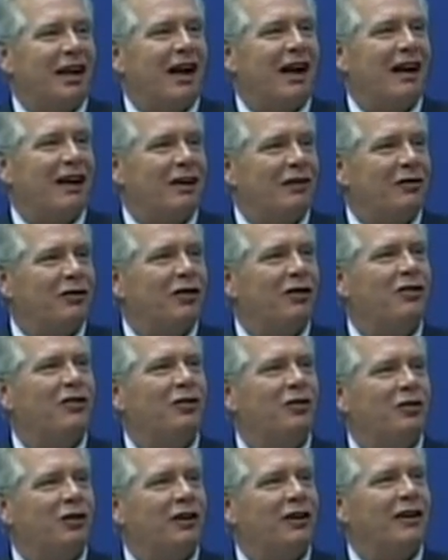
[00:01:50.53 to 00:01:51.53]
I have
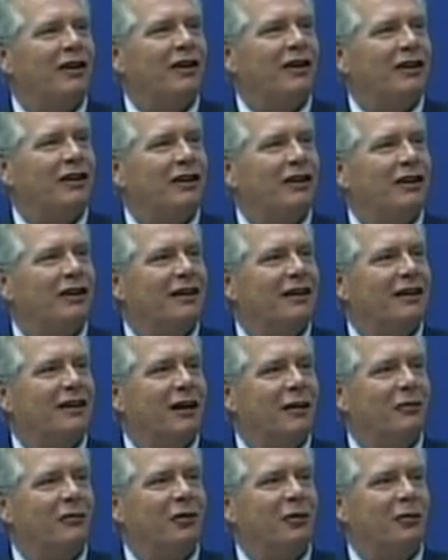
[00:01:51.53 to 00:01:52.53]
just really
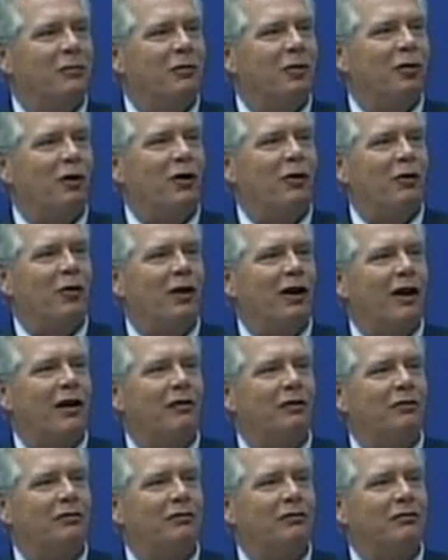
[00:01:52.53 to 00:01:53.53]
come to the point where
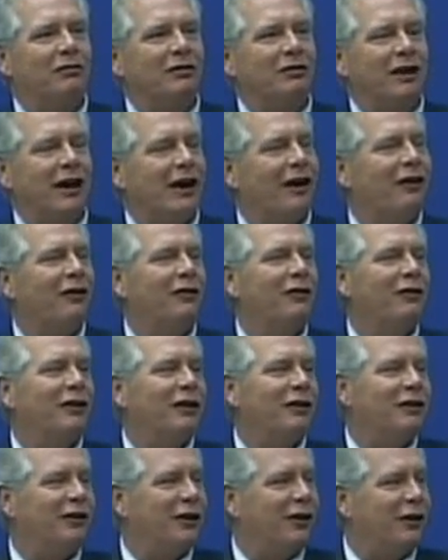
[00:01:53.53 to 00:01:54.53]
I'm tired of
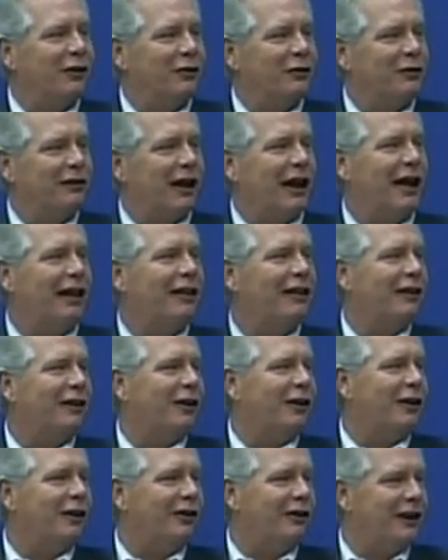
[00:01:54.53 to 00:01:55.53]
living on
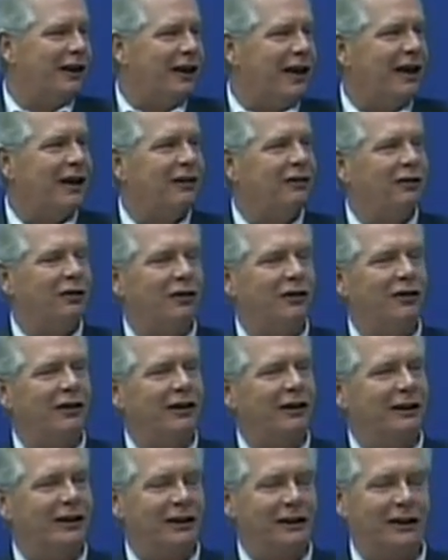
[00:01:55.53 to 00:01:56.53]
Tylenol and
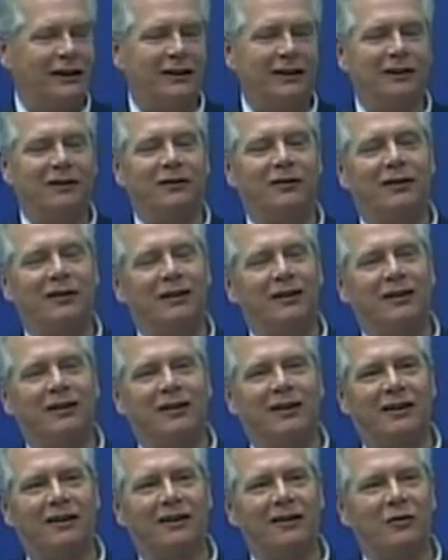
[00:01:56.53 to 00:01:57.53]
Advil and Aleve,
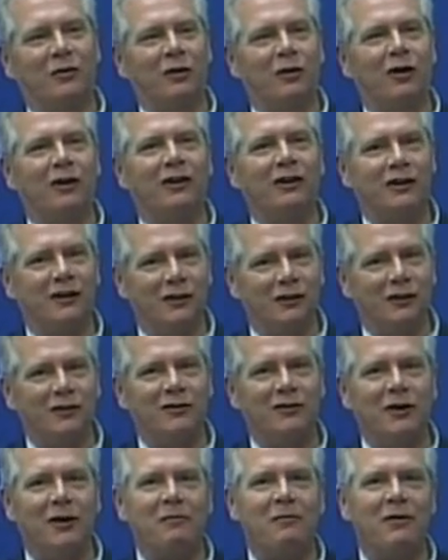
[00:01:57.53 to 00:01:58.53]
and wanted to
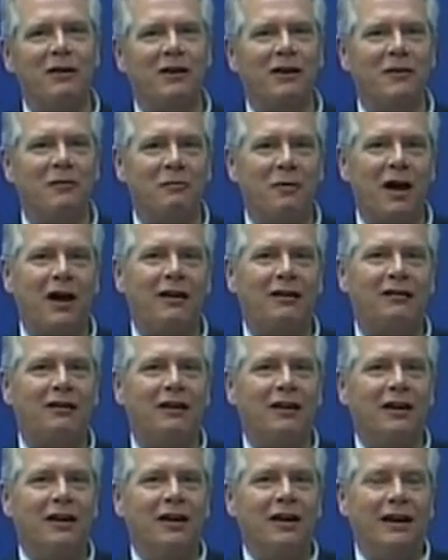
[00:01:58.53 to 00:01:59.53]
do something about
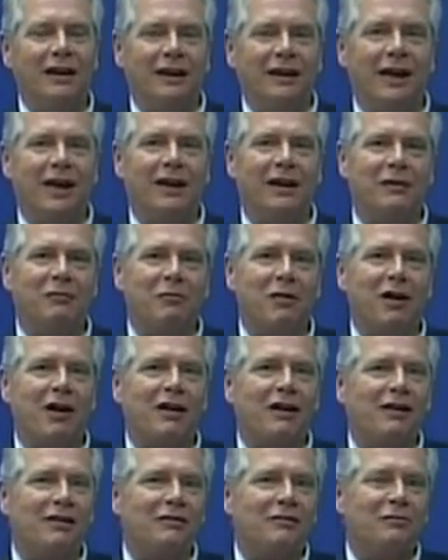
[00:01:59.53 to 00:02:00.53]
getting
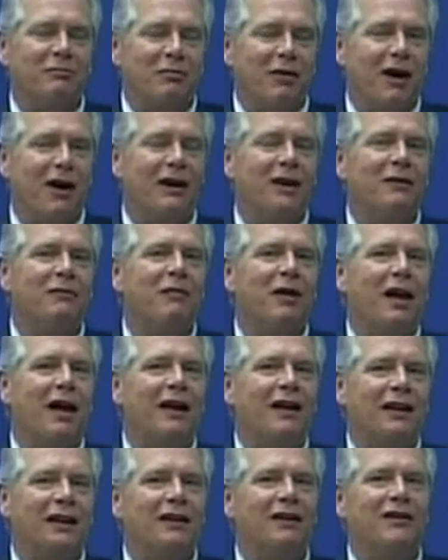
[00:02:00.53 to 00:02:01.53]
my body
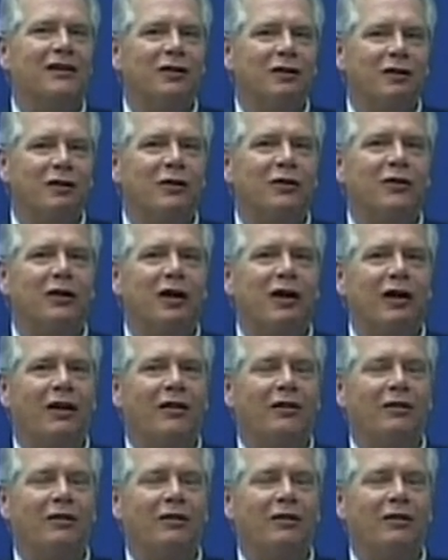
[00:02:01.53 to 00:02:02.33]
back into